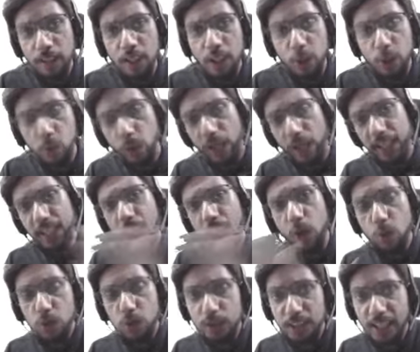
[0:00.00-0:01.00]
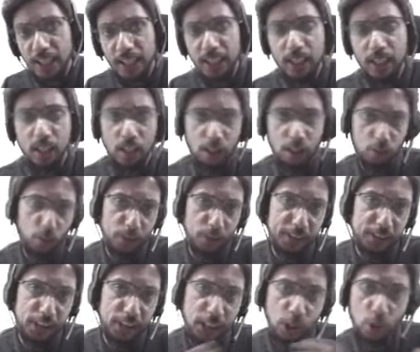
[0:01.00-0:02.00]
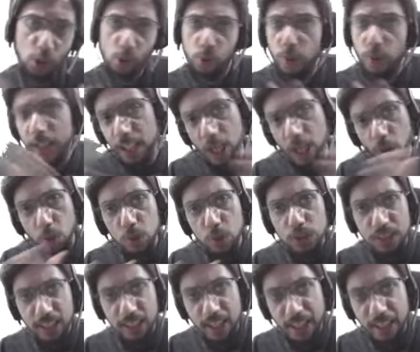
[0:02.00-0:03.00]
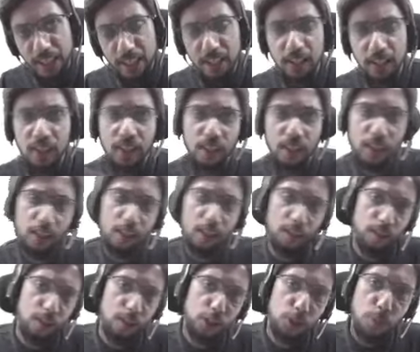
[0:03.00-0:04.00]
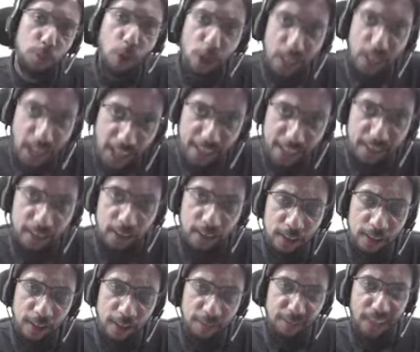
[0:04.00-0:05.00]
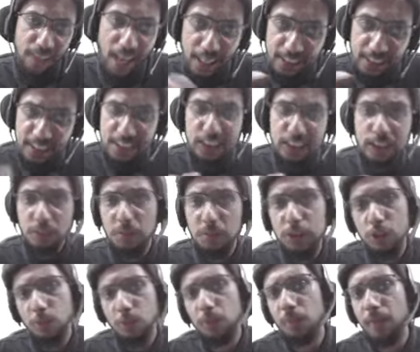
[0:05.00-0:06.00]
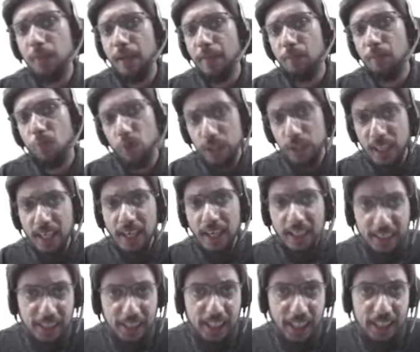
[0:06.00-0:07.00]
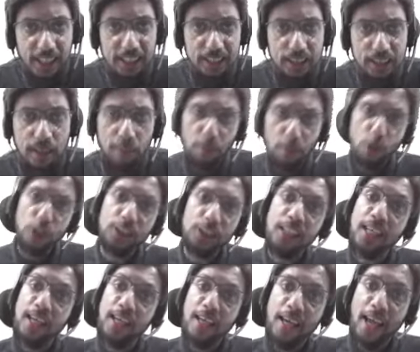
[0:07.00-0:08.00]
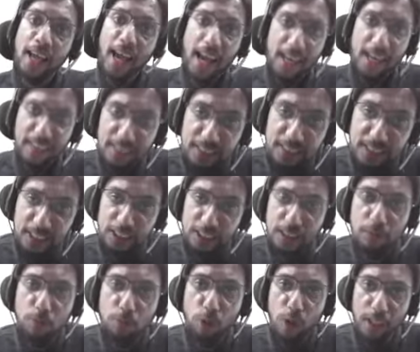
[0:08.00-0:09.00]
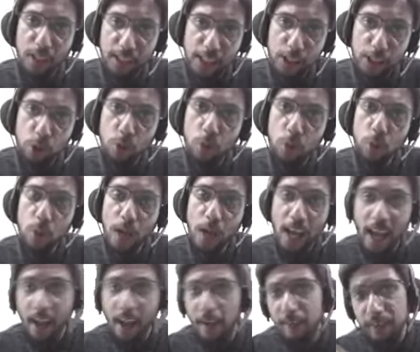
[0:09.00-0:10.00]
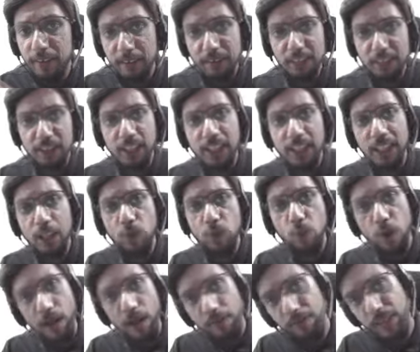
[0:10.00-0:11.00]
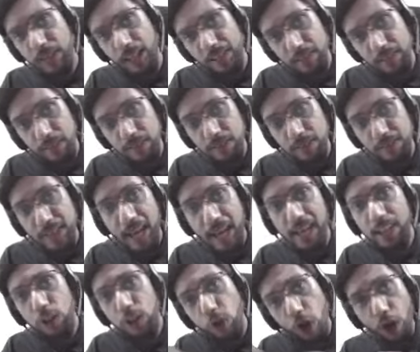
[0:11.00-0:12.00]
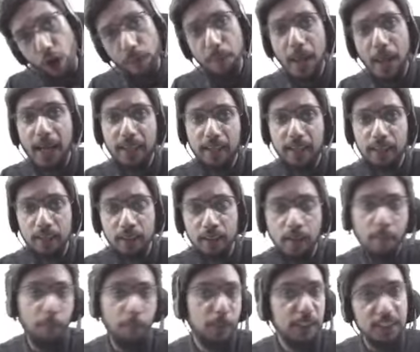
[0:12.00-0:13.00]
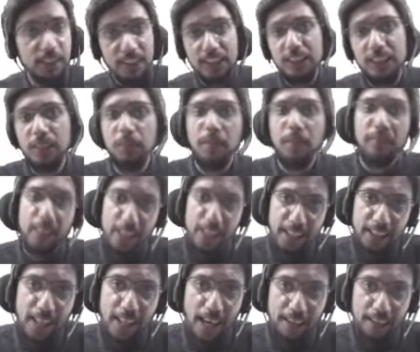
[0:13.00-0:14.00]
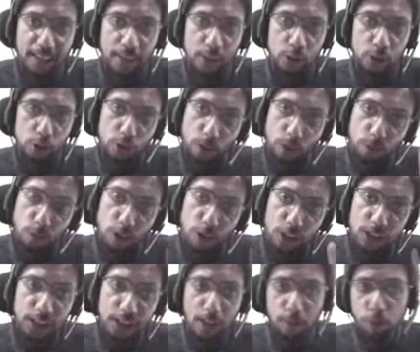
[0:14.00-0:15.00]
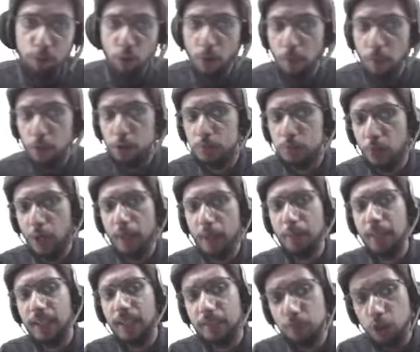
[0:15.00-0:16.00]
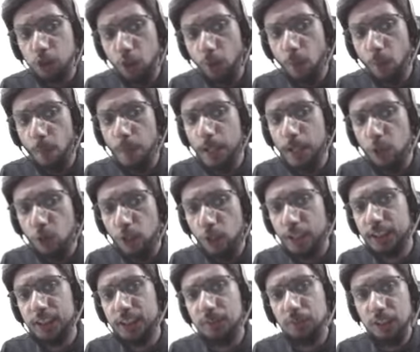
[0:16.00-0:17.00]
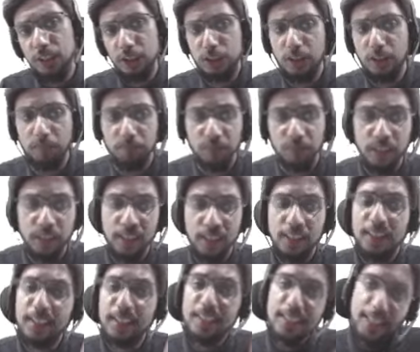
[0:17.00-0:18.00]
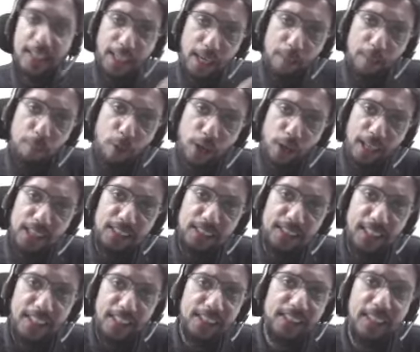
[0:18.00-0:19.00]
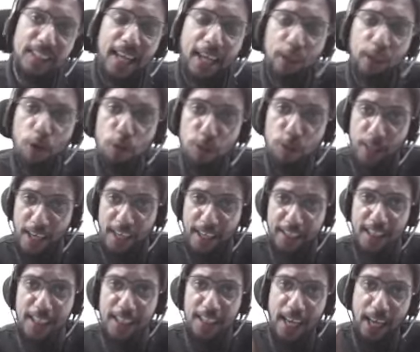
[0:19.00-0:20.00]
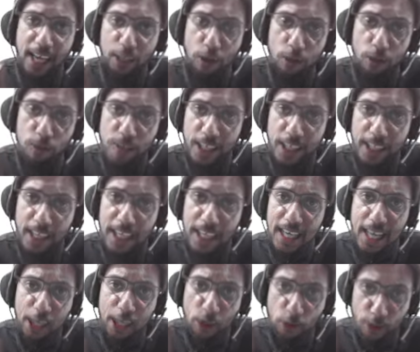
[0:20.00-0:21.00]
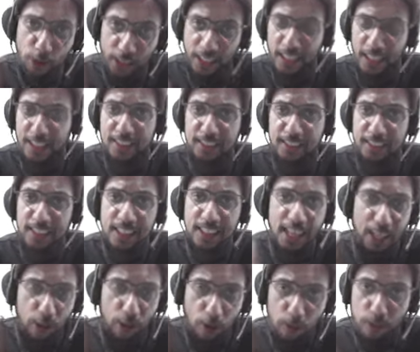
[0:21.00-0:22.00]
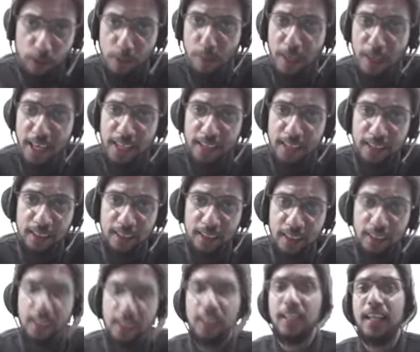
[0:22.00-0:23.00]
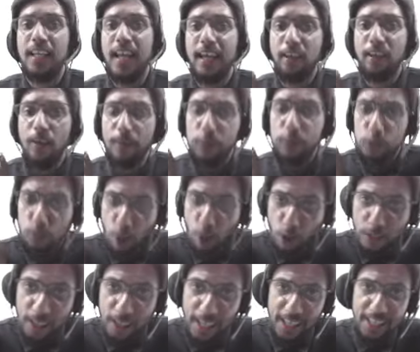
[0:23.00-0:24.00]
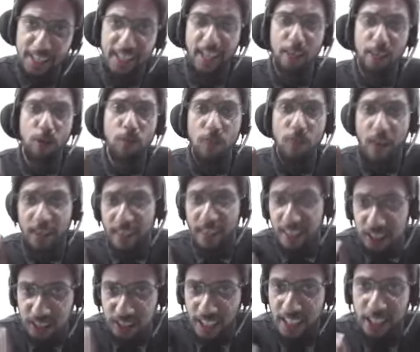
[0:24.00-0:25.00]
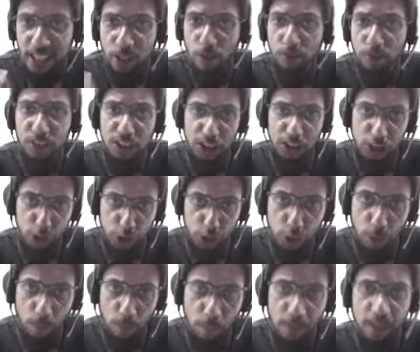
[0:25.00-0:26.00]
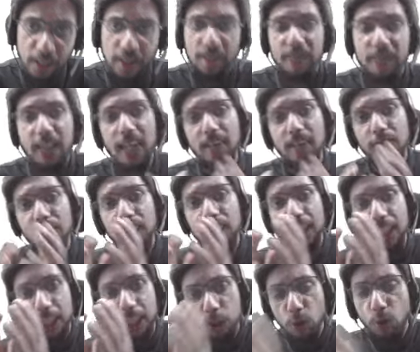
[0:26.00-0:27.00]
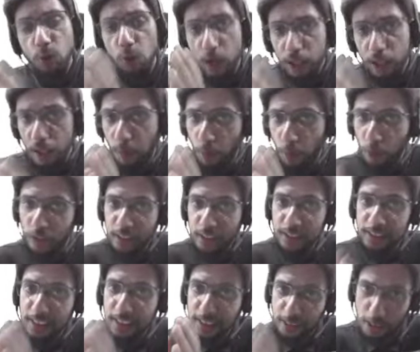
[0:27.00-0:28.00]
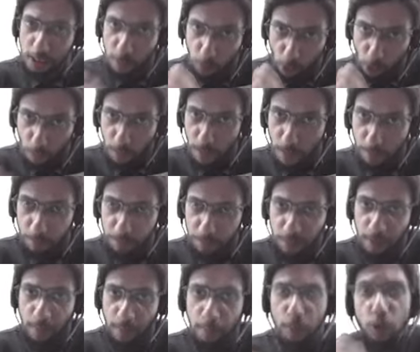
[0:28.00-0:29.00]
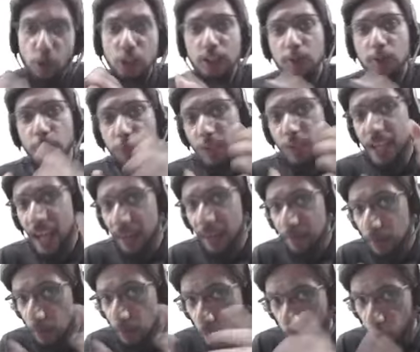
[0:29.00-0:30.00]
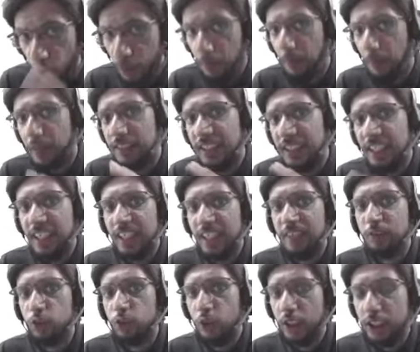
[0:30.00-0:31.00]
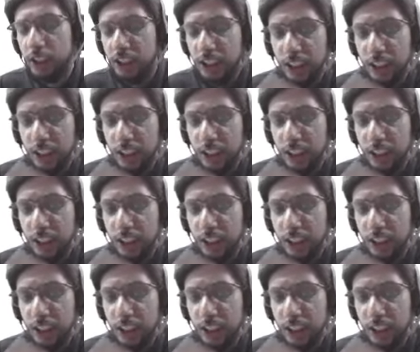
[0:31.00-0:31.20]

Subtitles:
to any outside questioning or to any outside spotlight, that system is to be blamed more than anything else. Because had the system wanted to have diversity, it could have done that long back, but the system never did that. So the first and foremost point becomes your opaque collegium system. The second point is there is lack of tracking, lack of data, lack of analysis, lack of debate, lack of spotlight, lack of understanding of this issue, that we need to work upon this. This is a problem, because if we have a more representative judiciary,